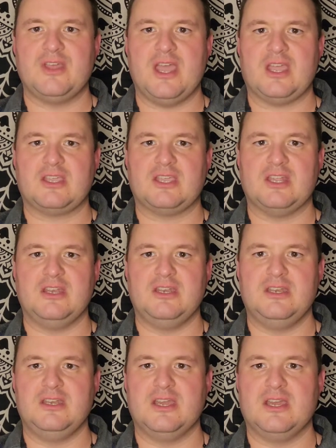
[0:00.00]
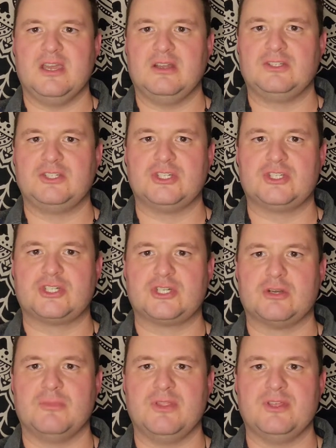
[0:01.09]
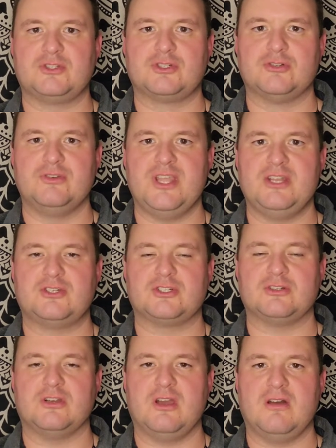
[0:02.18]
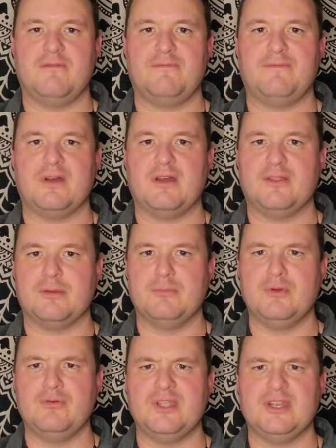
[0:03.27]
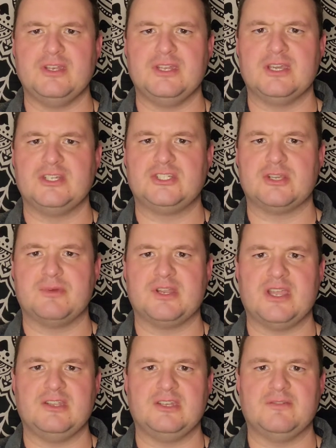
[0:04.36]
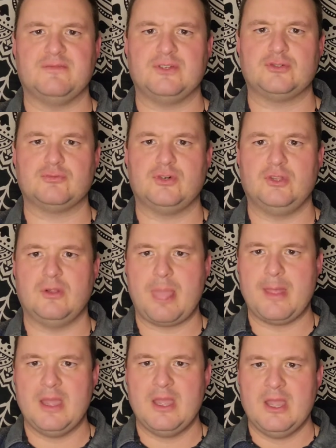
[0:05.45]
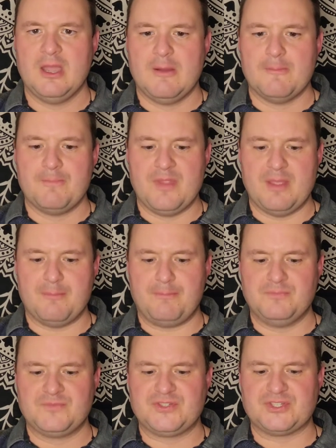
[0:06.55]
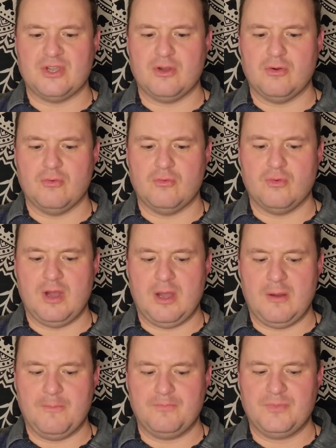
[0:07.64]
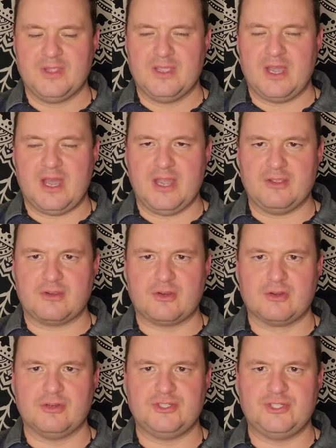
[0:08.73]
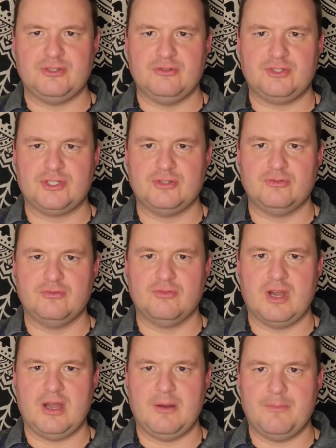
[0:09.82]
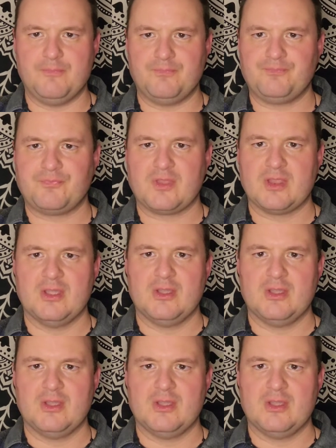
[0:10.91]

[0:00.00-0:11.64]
That can uh, determine the true nature of the moon in Gemini individual. So um, I encourage you to um,